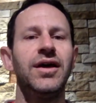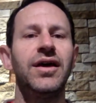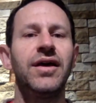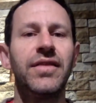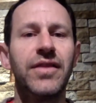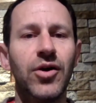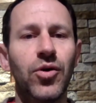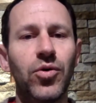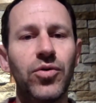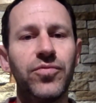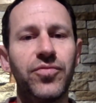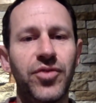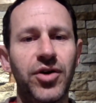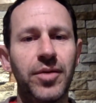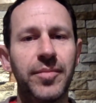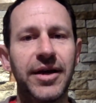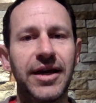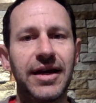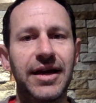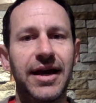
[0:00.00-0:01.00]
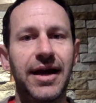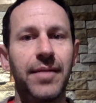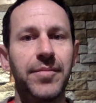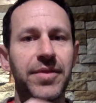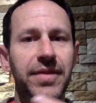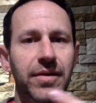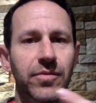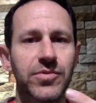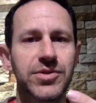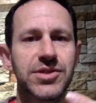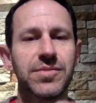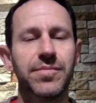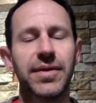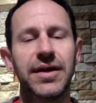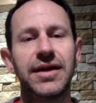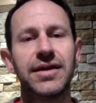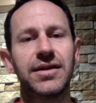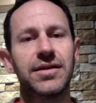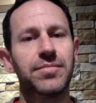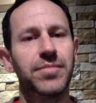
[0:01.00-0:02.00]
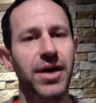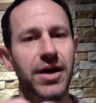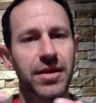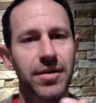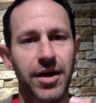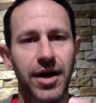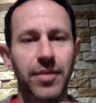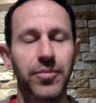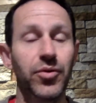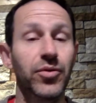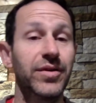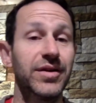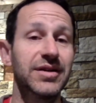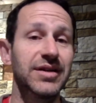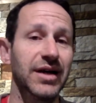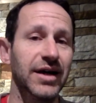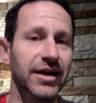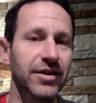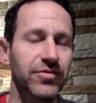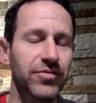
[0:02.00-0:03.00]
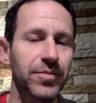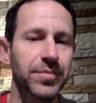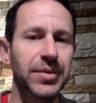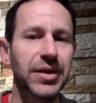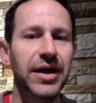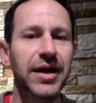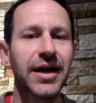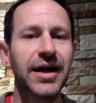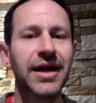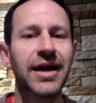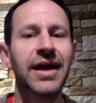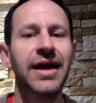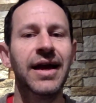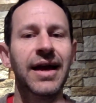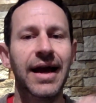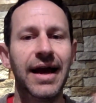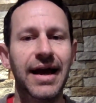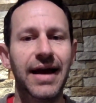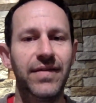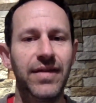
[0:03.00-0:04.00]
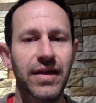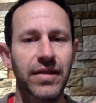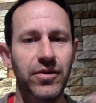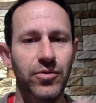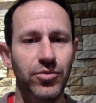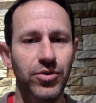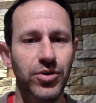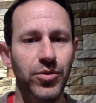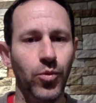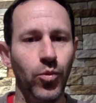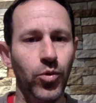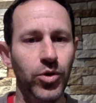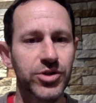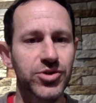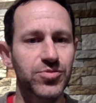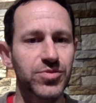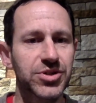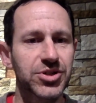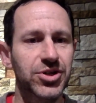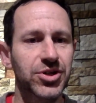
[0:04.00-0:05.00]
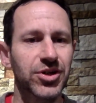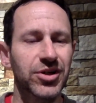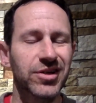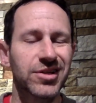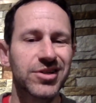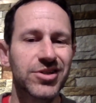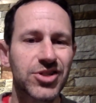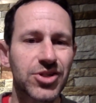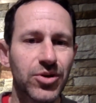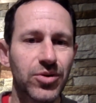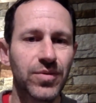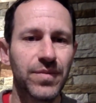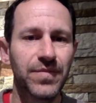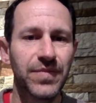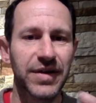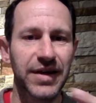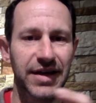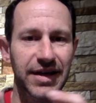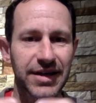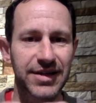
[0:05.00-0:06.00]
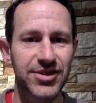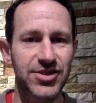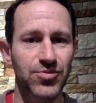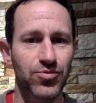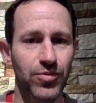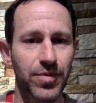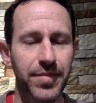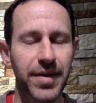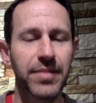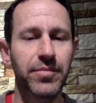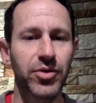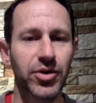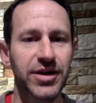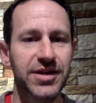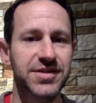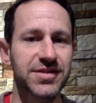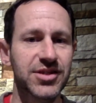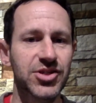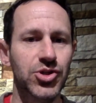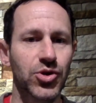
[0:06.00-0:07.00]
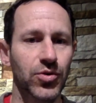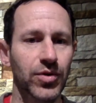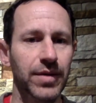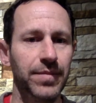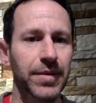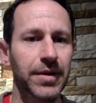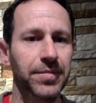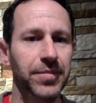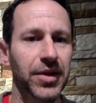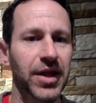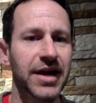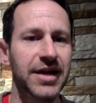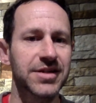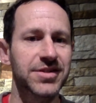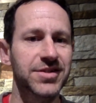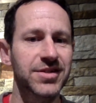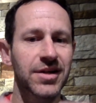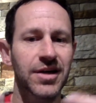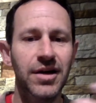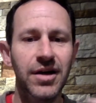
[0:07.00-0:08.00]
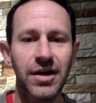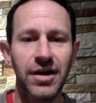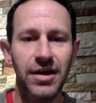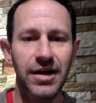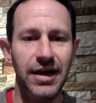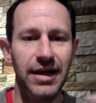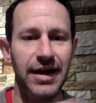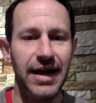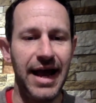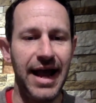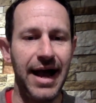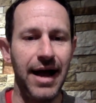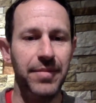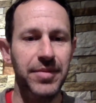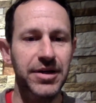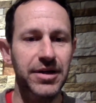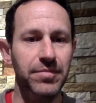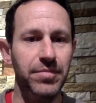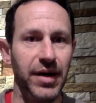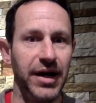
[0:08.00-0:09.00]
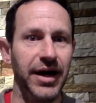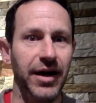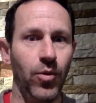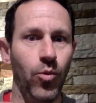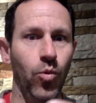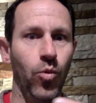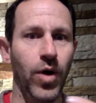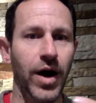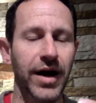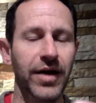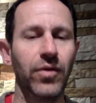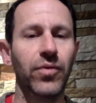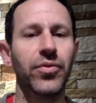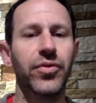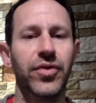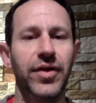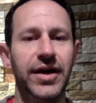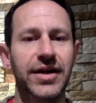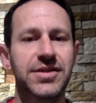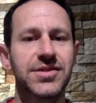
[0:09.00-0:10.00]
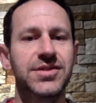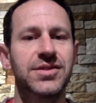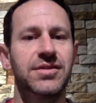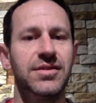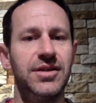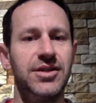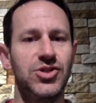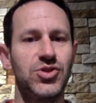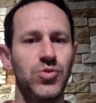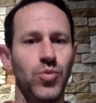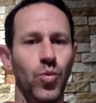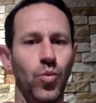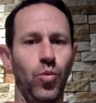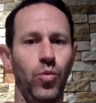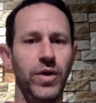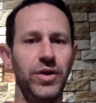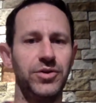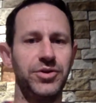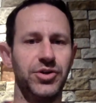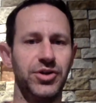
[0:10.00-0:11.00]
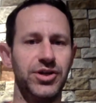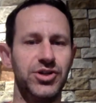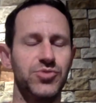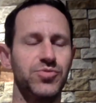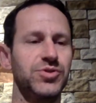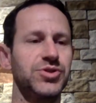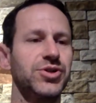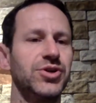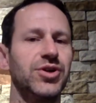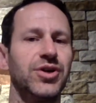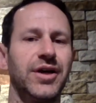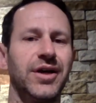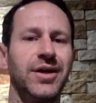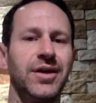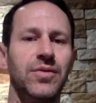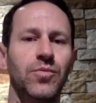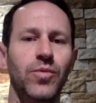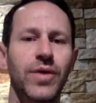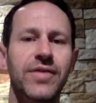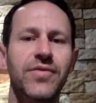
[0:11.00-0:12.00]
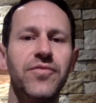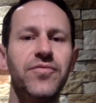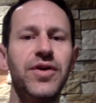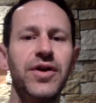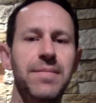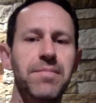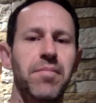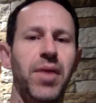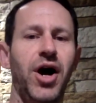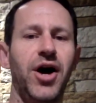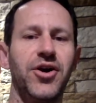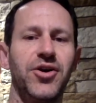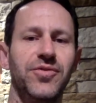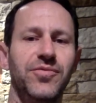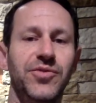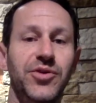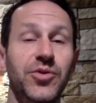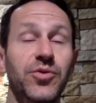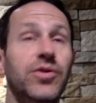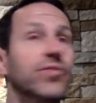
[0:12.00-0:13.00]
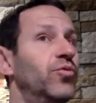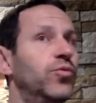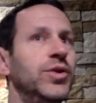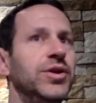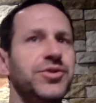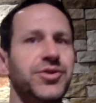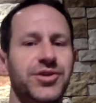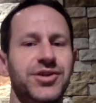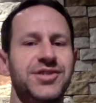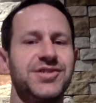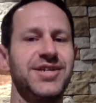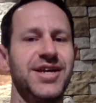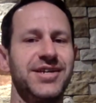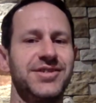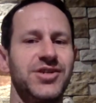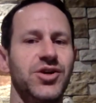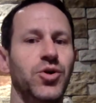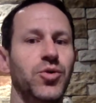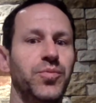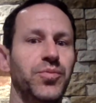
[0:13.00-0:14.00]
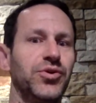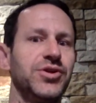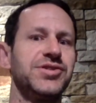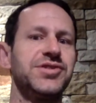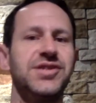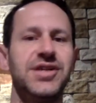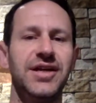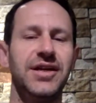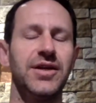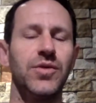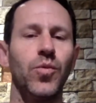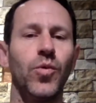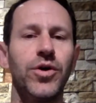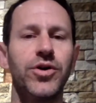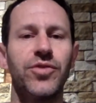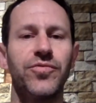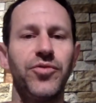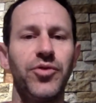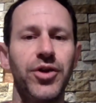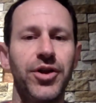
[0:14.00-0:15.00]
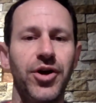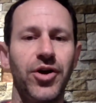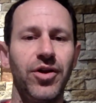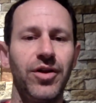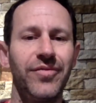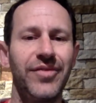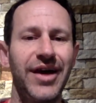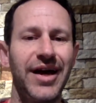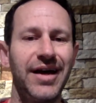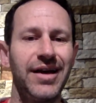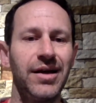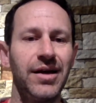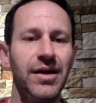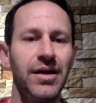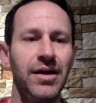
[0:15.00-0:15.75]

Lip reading: the old farming cabin that was abandoned by the couple that died of the plague, and then the woods returned. So it's remembered as this creepy place inhabited by wild things, this wilderness returning. We have a very modern view of wilderness as, pristine and wonderful and all of that.